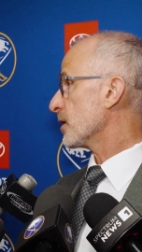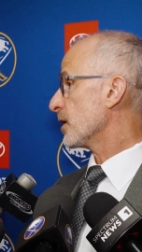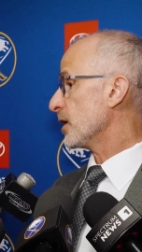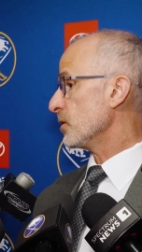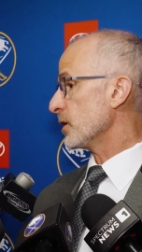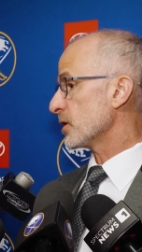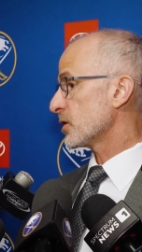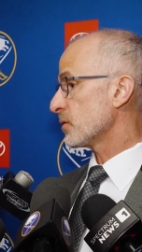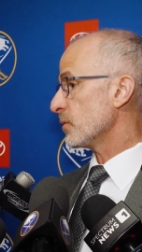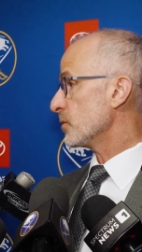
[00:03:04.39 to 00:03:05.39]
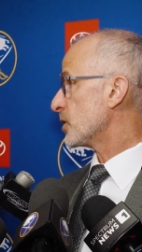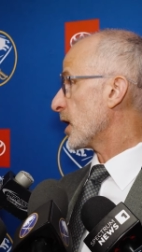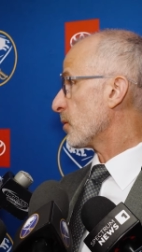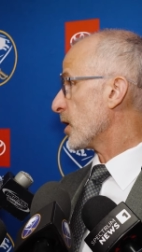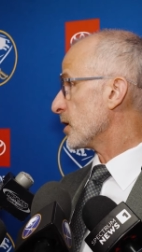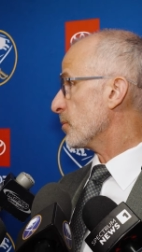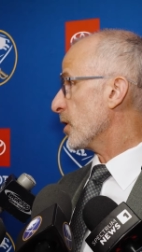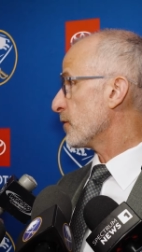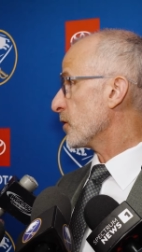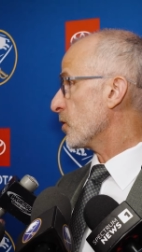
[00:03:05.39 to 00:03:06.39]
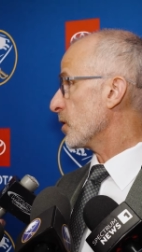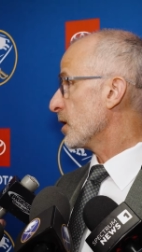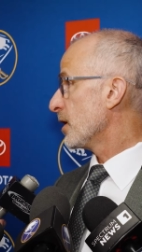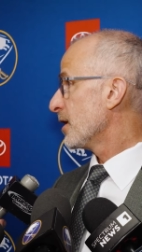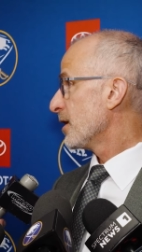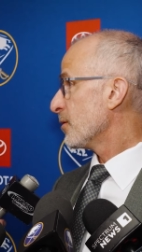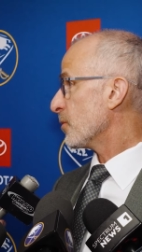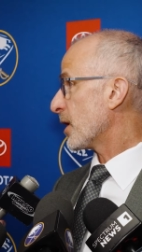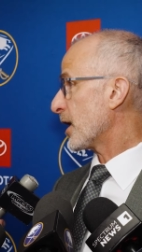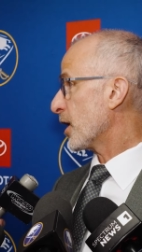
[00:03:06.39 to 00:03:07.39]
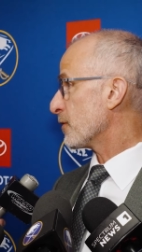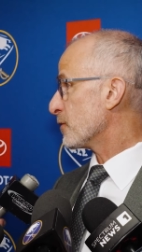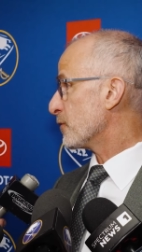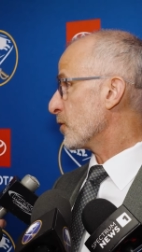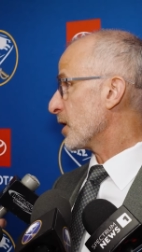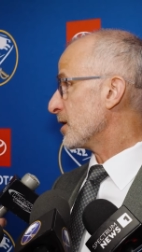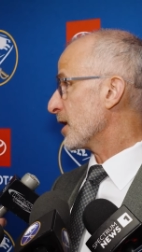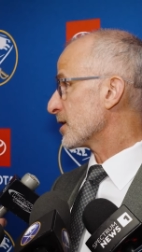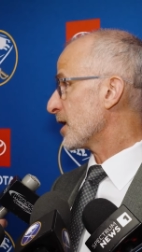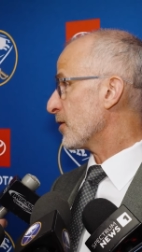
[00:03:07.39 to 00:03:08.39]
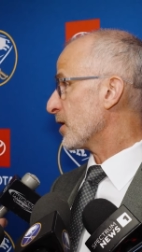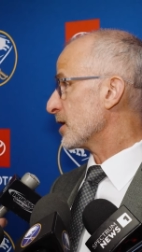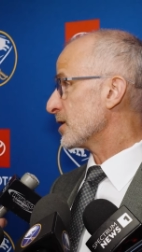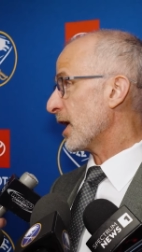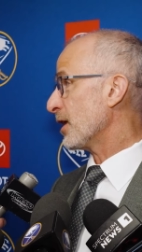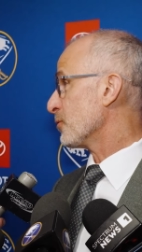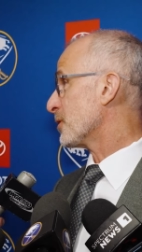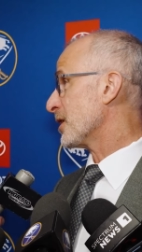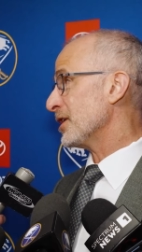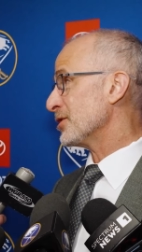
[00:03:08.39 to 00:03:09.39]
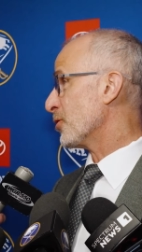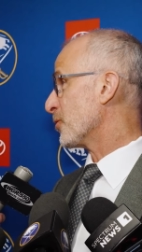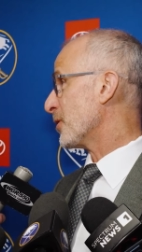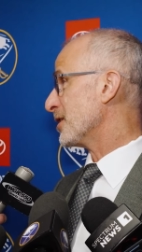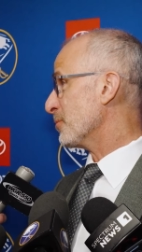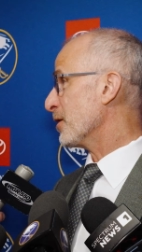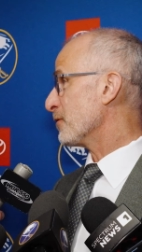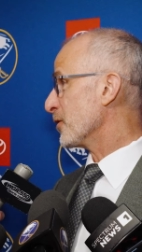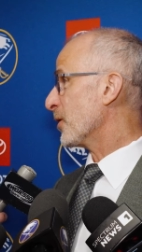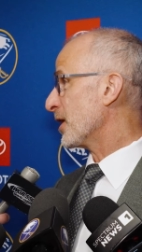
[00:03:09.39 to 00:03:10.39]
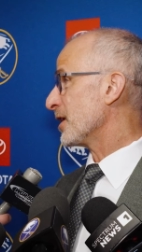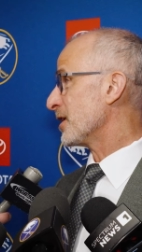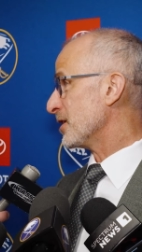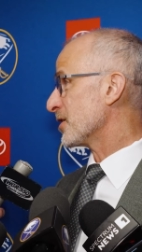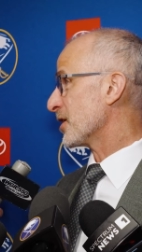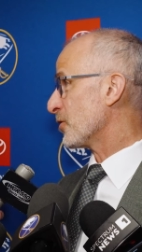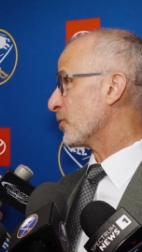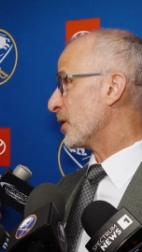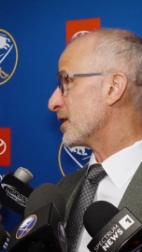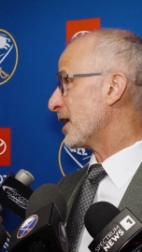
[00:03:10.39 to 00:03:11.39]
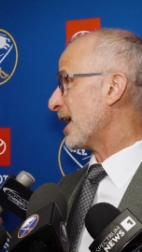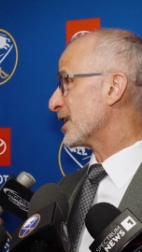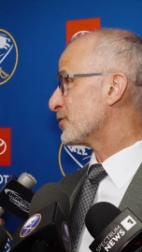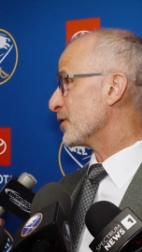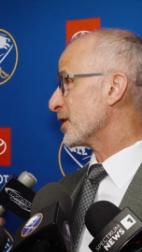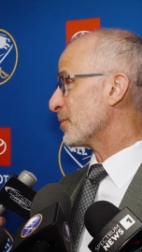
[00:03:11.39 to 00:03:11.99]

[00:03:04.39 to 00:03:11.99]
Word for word: an illness, sent him right to Buffalo. When I got off the phone, I texted Kevin and I said, I don't think he's going right to Buffalo. I think he's going to go right to Nashville.